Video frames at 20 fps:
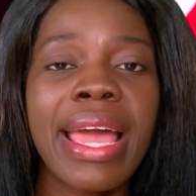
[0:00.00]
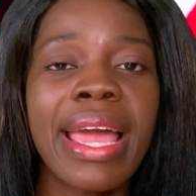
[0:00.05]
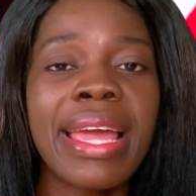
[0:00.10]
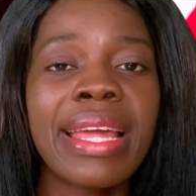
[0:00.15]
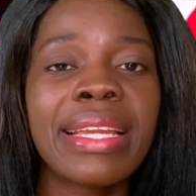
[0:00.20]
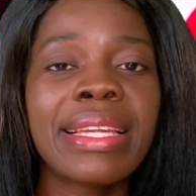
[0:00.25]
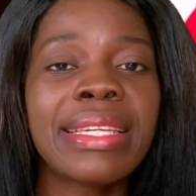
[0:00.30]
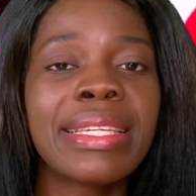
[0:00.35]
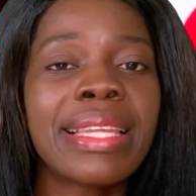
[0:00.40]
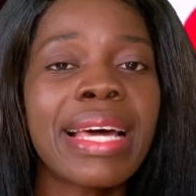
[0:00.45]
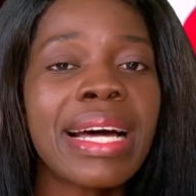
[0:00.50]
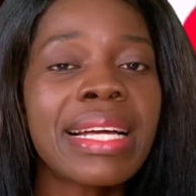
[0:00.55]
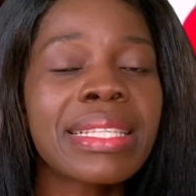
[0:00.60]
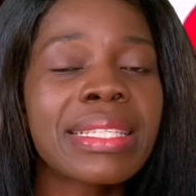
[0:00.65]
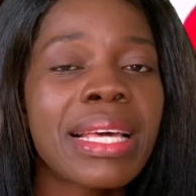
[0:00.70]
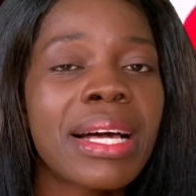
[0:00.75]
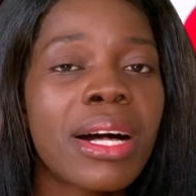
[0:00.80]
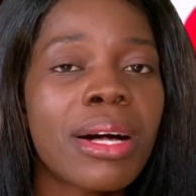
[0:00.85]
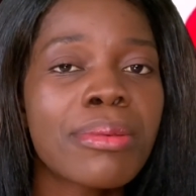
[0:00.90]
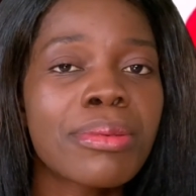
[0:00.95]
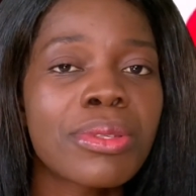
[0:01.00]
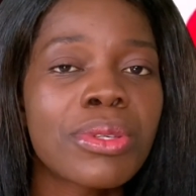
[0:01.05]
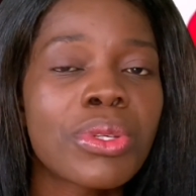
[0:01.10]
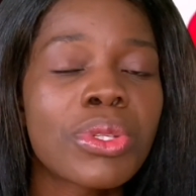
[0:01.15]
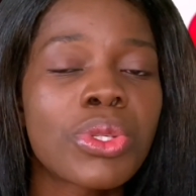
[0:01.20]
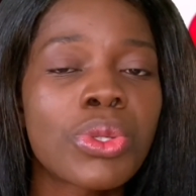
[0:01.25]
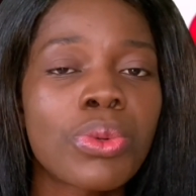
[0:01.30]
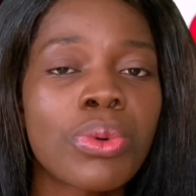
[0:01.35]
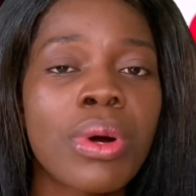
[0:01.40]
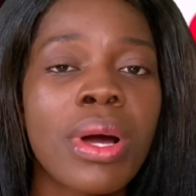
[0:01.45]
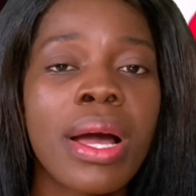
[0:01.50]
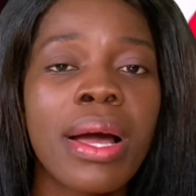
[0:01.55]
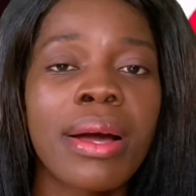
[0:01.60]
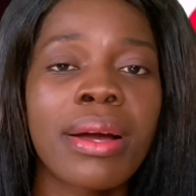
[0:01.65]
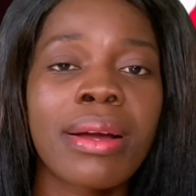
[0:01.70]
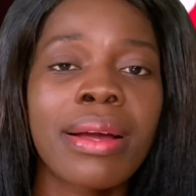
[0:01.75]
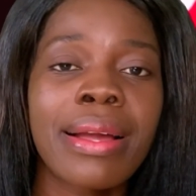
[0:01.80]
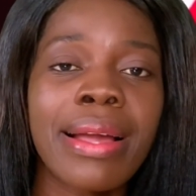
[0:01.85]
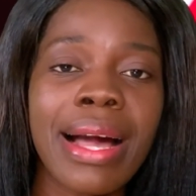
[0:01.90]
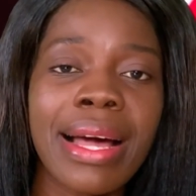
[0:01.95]
and that helps you to
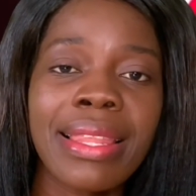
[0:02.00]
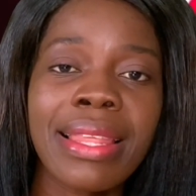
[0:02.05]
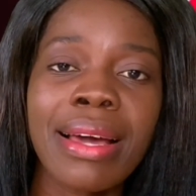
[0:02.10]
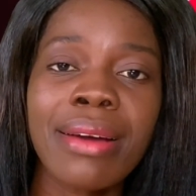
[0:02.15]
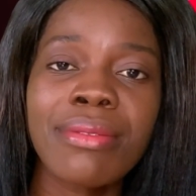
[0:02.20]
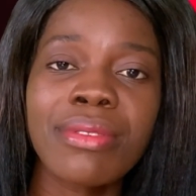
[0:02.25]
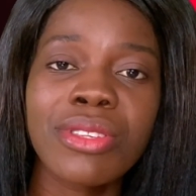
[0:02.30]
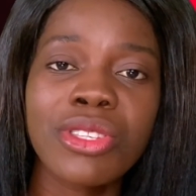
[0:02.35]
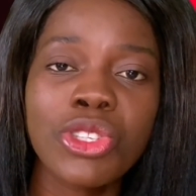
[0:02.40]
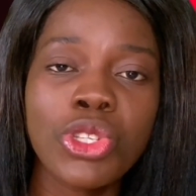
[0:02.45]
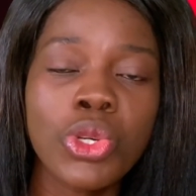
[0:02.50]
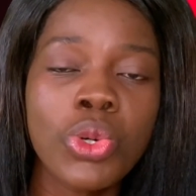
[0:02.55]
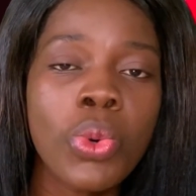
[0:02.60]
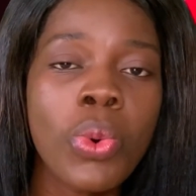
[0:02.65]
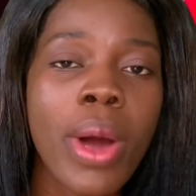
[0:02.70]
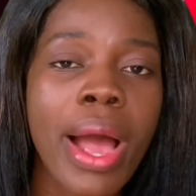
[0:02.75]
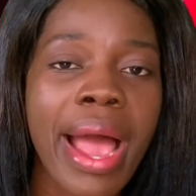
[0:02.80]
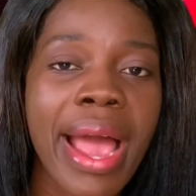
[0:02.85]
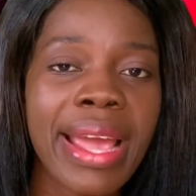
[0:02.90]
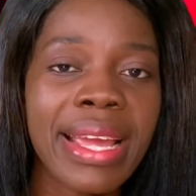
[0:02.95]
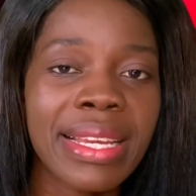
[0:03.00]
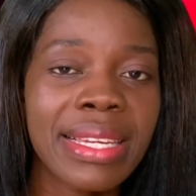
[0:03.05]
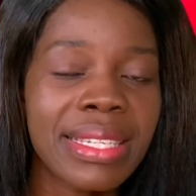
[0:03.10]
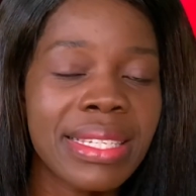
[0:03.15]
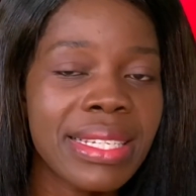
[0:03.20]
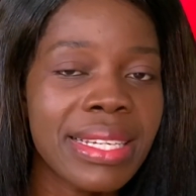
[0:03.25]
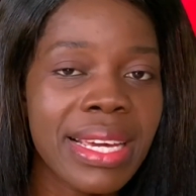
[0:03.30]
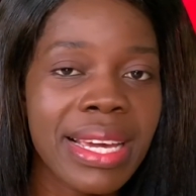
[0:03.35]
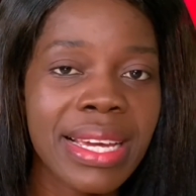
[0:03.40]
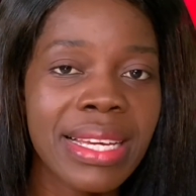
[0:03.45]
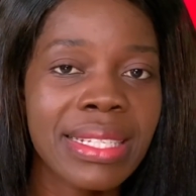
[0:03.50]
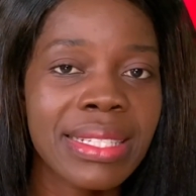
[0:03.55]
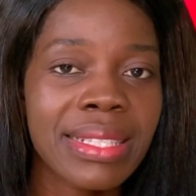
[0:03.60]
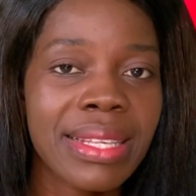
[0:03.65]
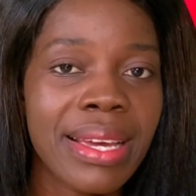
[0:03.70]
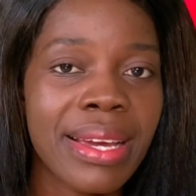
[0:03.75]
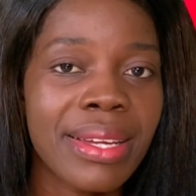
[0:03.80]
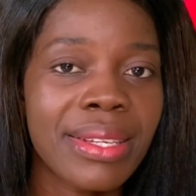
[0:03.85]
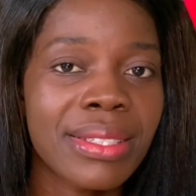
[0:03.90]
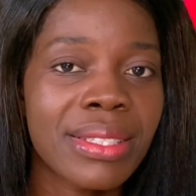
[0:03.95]
gather new
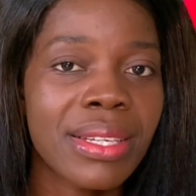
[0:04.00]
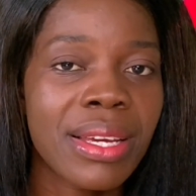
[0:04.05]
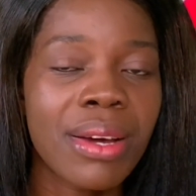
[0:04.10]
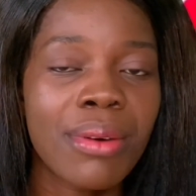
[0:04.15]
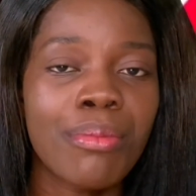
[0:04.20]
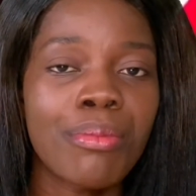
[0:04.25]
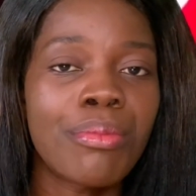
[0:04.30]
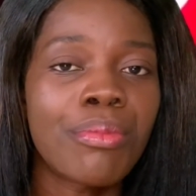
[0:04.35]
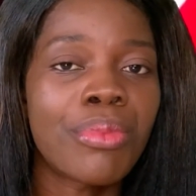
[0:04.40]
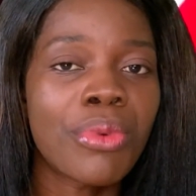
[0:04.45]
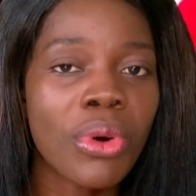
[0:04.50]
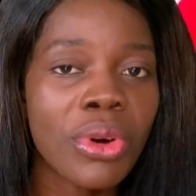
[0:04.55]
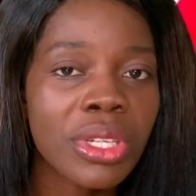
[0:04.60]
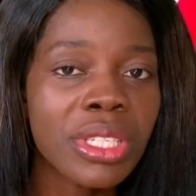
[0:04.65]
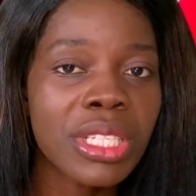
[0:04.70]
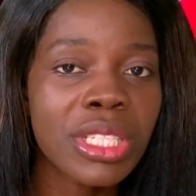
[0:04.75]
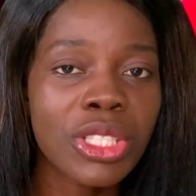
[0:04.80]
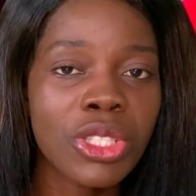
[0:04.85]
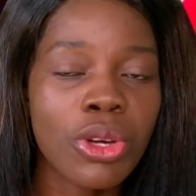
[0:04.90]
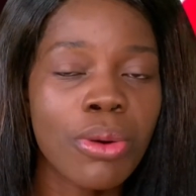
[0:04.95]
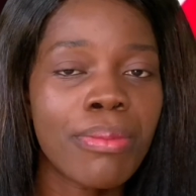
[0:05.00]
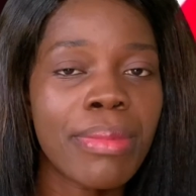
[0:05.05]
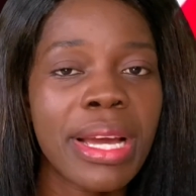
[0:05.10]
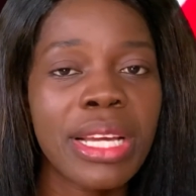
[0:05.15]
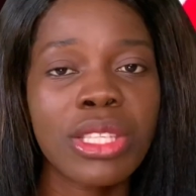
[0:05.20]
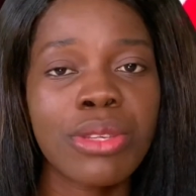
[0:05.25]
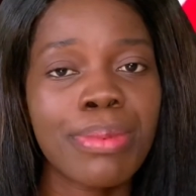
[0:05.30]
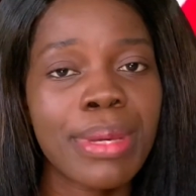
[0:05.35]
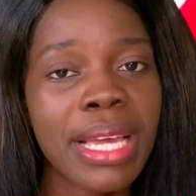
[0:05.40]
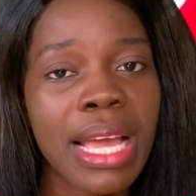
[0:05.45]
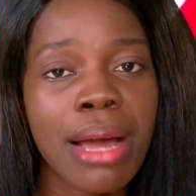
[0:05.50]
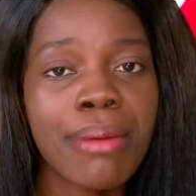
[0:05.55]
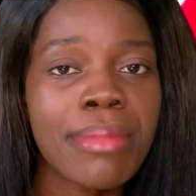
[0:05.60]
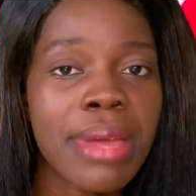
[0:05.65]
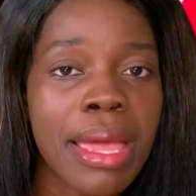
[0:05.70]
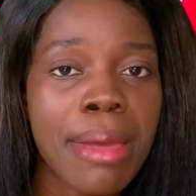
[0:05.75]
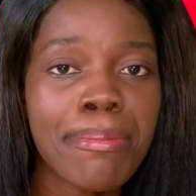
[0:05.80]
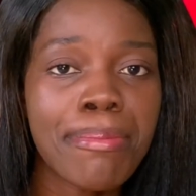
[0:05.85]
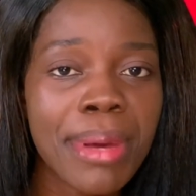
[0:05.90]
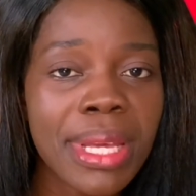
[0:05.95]
ideas and broadens your mind to
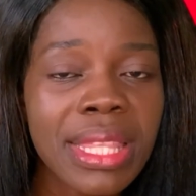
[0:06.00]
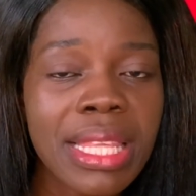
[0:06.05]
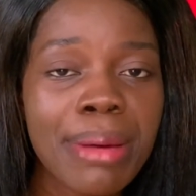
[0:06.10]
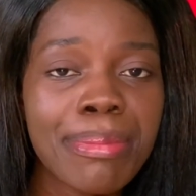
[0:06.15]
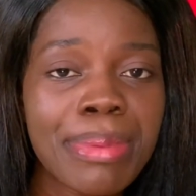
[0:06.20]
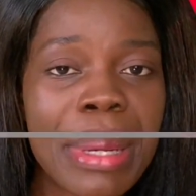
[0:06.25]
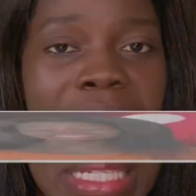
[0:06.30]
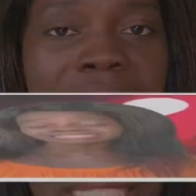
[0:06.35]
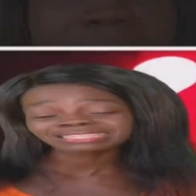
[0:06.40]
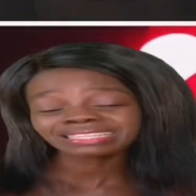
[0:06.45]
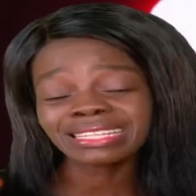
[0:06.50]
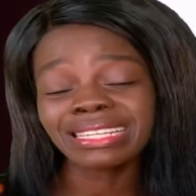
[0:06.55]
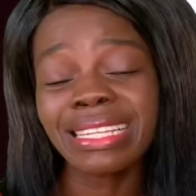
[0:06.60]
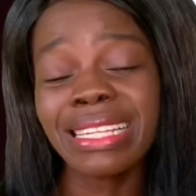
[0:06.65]
become a better person.